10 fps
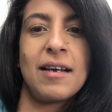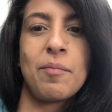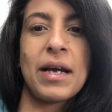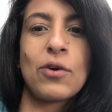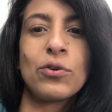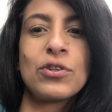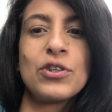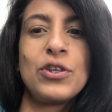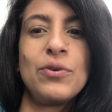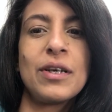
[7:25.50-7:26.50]
My cotton
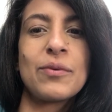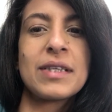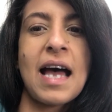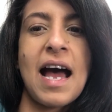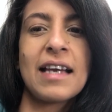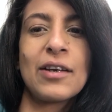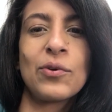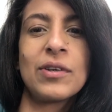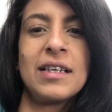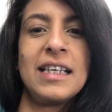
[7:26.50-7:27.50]
tunic was hanging on
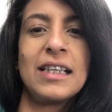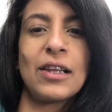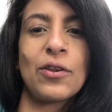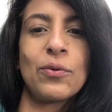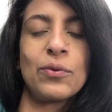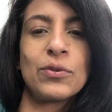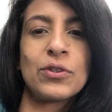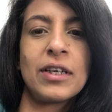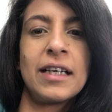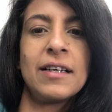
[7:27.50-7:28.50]
a needlethorn
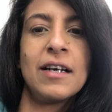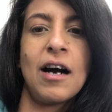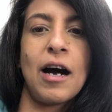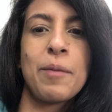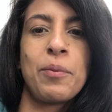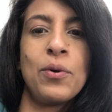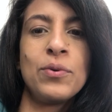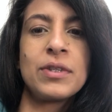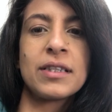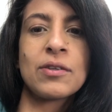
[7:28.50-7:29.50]
tree. I
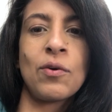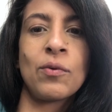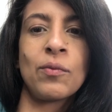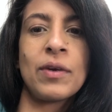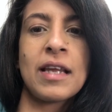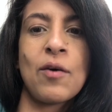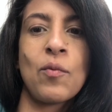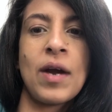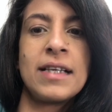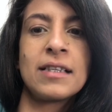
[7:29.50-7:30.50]
pulled it on without
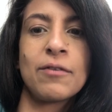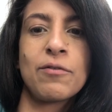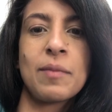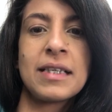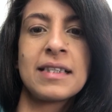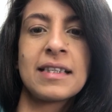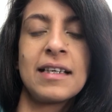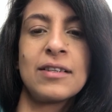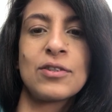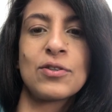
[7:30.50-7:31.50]
waiting for my
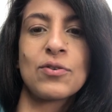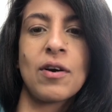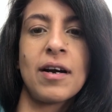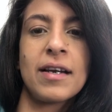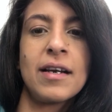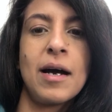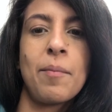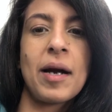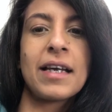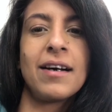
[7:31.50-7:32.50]
skin to dry.
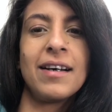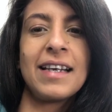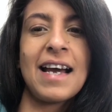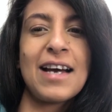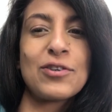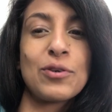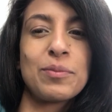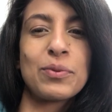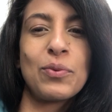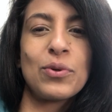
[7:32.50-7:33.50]
My curly hair
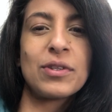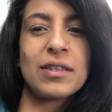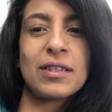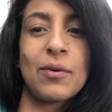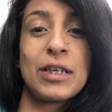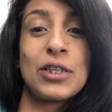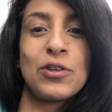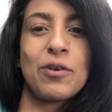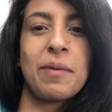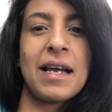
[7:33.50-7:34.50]
dripped water, so I
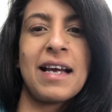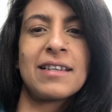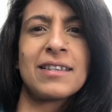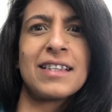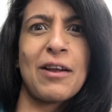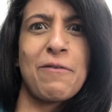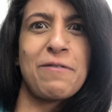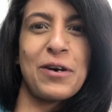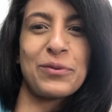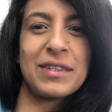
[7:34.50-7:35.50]
shook my head until I
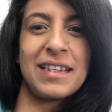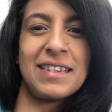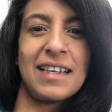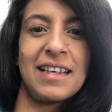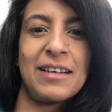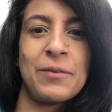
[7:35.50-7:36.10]
felt dizzy.